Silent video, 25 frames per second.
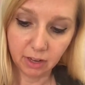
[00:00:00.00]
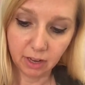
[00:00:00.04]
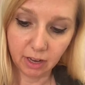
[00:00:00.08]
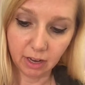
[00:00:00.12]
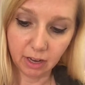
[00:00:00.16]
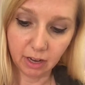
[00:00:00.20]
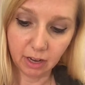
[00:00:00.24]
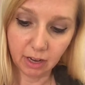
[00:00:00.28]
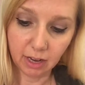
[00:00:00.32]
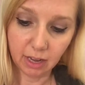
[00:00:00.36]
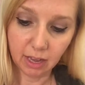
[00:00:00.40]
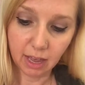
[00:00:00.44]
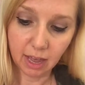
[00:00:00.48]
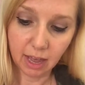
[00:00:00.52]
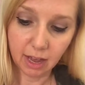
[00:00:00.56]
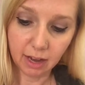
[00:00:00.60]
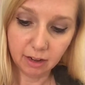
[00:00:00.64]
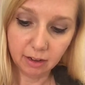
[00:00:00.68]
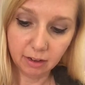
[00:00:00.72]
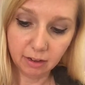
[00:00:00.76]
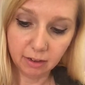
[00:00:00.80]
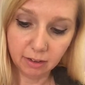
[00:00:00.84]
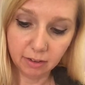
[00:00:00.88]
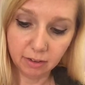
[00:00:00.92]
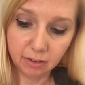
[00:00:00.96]
And
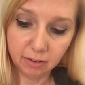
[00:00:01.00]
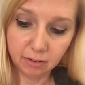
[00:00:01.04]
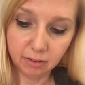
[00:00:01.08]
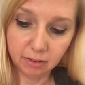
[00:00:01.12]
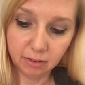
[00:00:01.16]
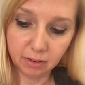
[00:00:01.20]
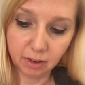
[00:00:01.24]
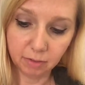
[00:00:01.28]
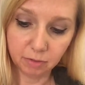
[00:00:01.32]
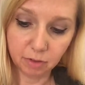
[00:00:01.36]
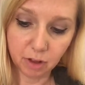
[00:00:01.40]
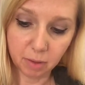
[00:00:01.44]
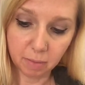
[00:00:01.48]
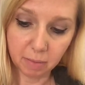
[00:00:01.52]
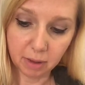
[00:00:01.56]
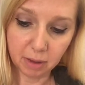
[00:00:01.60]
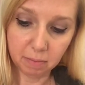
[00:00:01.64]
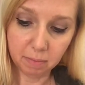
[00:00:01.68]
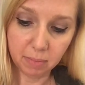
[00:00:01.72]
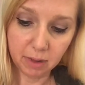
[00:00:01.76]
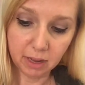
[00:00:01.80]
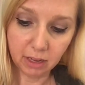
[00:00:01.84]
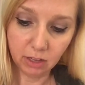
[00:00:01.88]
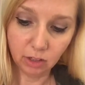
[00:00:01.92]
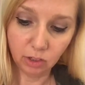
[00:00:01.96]
again, I've got my
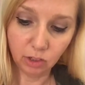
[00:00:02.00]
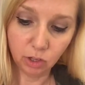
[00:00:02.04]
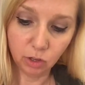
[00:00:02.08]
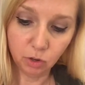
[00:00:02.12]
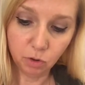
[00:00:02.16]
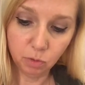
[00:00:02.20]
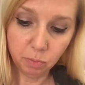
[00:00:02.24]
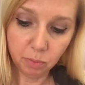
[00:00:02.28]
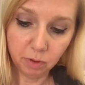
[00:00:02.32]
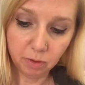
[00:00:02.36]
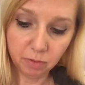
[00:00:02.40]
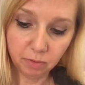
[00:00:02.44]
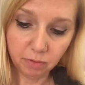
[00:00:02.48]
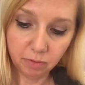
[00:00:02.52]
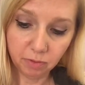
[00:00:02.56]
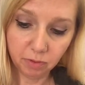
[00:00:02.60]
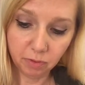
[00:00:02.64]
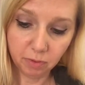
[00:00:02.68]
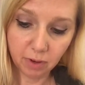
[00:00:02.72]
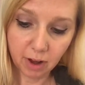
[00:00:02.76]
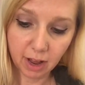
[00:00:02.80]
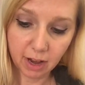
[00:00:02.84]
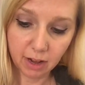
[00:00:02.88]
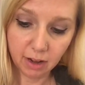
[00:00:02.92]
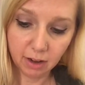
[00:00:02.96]
big loop of
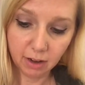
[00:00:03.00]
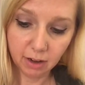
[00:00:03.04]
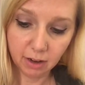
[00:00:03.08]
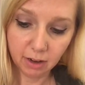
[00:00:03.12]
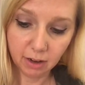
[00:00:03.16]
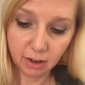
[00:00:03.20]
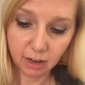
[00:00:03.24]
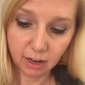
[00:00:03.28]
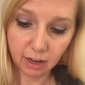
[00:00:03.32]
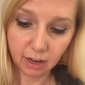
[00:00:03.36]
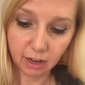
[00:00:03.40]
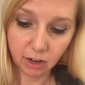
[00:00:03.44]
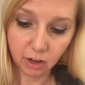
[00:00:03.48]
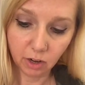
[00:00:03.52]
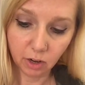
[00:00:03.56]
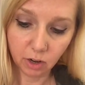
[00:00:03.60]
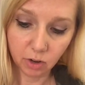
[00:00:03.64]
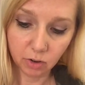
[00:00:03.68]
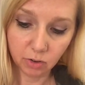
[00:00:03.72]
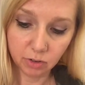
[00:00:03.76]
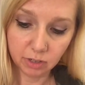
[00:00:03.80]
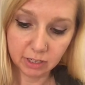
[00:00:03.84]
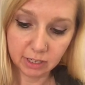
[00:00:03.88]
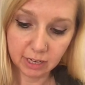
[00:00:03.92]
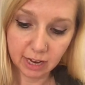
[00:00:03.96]
thread. I'm going to
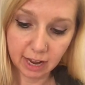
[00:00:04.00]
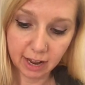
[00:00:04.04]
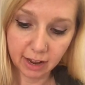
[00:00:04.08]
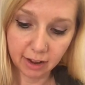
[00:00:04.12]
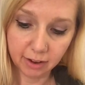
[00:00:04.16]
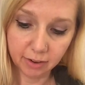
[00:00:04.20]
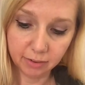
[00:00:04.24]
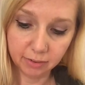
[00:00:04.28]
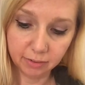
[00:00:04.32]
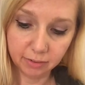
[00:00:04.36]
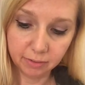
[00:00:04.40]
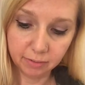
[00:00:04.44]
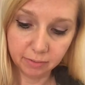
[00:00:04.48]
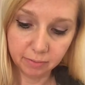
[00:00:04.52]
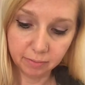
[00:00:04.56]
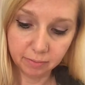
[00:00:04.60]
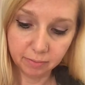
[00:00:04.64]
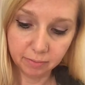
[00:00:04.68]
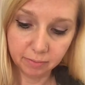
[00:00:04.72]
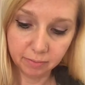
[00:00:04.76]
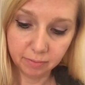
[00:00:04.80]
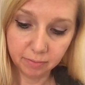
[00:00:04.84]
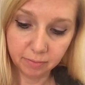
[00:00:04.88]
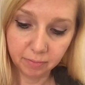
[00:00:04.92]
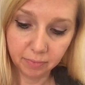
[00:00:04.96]
go down,
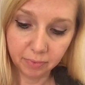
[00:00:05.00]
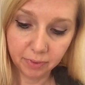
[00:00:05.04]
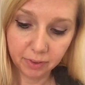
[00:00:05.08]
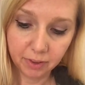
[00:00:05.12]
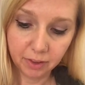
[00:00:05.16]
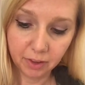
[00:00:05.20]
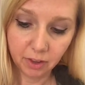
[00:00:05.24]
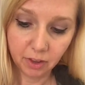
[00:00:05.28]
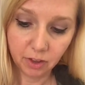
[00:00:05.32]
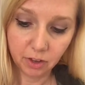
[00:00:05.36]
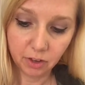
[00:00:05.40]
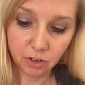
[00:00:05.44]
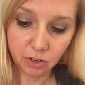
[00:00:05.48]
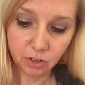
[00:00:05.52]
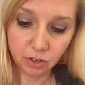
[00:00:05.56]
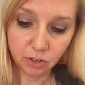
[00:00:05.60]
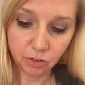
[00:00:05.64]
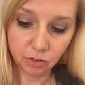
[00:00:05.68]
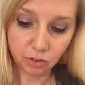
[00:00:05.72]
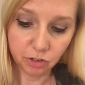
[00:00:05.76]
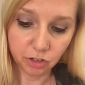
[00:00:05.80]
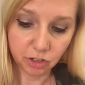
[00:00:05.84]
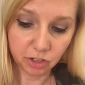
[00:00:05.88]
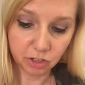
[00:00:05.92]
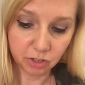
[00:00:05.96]

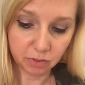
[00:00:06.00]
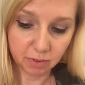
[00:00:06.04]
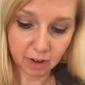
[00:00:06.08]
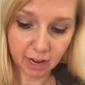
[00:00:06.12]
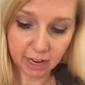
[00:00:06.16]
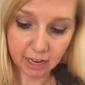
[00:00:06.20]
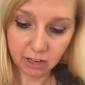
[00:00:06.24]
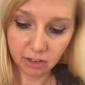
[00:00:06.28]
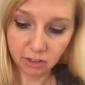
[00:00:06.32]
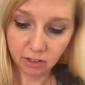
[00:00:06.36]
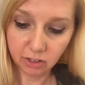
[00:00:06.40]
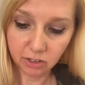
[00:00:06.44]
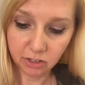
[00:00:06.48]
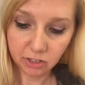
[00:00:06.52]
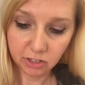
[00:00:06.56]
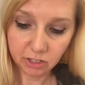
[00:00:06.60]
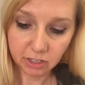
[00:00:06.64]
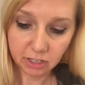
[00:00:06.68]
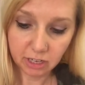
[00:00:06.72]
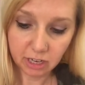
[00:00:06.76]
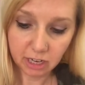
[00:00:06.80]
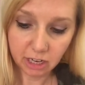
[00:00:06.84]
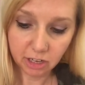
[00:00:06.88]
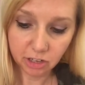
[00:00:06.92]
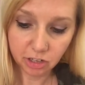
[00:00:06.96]
do just a regular
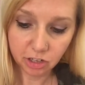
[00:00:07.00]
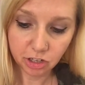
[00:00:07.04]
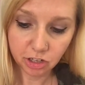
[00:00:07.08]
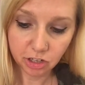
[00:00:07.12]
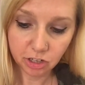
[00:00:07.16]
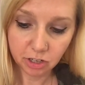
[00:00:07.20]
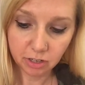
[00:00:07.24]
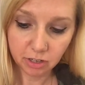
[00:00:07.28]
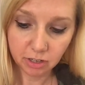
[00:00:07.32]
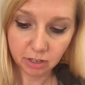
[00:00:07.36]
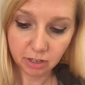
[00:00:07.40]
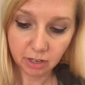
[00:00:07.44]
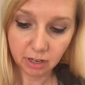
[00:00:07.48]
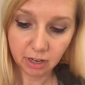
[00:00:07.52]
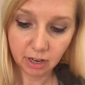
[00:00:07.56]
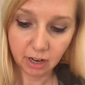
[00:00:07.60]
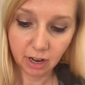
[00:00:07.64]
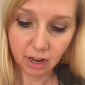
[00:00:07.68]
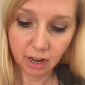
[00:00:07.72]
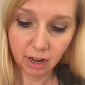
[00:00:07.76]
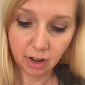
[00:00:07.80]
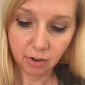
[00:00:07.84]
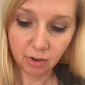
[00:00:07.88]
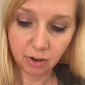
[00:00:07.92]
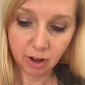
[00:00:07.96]
stitch,
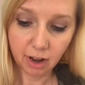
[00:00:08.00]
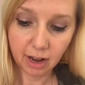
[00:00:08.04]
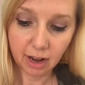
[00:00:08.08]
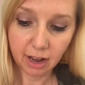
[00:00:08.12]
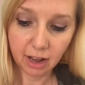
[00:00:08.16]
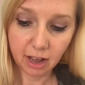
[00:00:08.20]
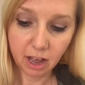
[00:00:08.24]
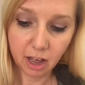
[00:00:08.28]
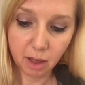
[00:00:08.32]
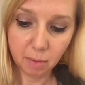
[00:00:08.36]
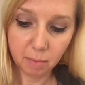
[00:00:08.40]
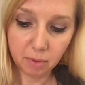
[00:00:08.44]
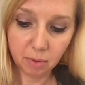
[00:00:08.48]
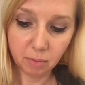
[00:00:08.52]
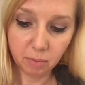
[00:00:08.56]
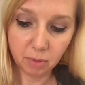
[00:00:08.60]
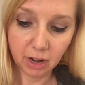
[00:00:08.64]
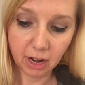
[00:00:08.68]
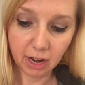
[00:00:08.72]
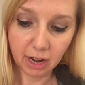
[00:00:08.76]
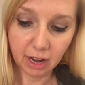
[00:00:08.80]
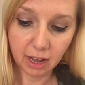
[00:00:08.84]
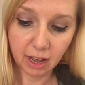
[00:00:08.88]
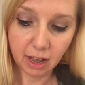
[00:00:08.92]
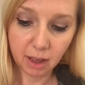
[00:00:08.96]
out I come, and when
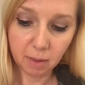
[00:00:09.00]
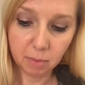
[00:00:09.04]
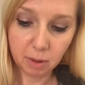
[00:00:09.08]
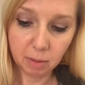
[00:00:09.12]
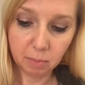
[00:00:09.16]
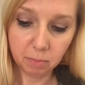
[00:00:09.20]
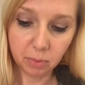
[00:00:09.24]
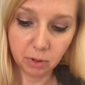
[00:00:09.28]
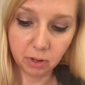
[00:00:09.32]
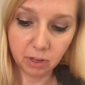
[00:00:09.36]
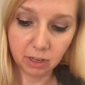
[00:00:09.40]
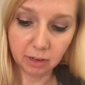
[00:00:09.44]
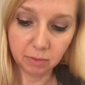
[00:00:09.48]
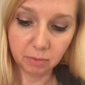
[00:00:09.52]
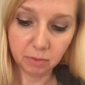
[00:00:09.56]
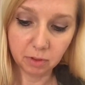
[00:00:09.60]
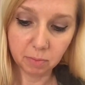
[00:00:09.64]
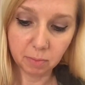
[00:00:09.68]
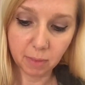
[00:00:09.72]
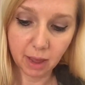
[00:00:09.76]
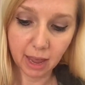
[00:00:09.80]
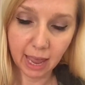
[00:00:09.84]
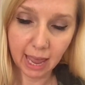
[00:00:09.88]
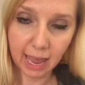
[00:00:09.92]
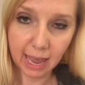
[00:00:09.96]
I come, I'm pulling with
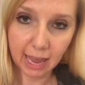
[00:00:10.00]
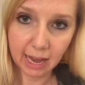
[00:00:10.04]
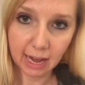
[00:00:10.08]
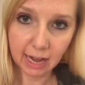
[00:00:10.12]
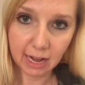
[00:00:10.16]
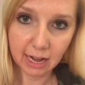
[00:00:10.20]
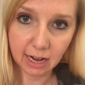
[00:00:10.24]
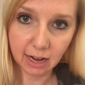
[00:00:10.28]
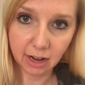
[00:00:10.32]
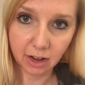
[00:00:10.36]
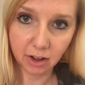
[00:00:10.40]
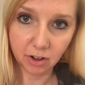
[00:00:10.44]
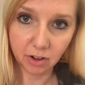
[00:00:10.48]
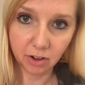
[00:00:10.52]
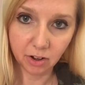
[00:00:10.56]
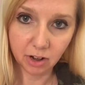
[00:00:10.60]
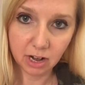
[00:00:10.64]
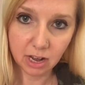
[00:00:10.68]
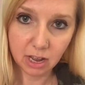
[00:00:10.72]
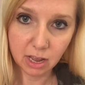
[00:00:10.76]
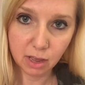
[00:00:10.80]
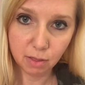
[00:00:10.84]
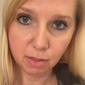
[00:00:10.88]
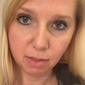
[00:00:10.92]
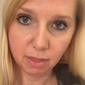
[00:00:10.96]
my hand
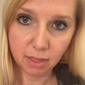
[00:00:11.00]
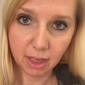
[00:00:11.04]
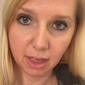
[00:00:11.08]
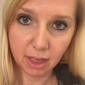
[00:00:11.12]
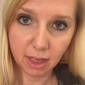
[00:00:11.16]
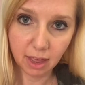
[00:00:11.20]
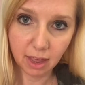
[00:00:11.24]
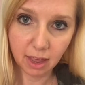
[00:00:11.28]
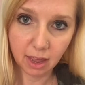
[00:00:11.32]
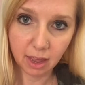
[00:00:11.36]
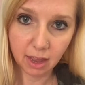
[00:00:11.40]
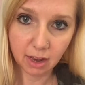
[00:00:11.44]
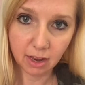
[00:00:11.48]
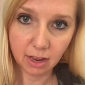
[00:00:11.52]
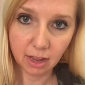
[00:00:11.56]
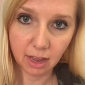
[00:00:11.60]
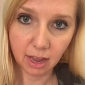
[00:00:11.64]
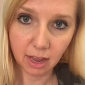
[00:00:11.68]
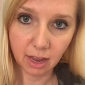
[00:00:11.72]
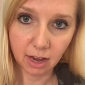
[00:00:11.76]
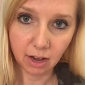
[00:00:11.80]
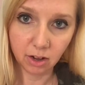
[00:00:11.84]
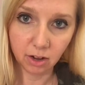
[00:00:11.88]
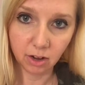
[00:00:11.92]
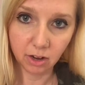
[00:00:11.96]
underneath and the
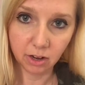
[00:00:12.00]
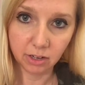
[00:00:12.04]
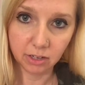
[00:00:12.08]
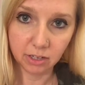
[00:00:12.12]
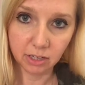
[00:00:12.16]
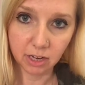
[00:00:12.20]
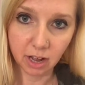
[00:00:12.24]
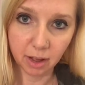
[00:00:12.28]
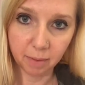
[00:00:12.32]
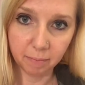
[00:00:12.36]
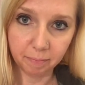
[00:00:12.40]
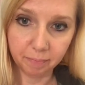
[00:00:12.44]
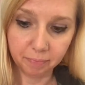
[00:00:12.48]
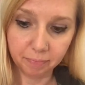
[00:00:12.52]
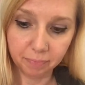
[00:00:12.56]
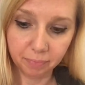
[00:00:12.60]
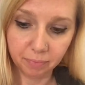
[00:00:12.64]
hand on top.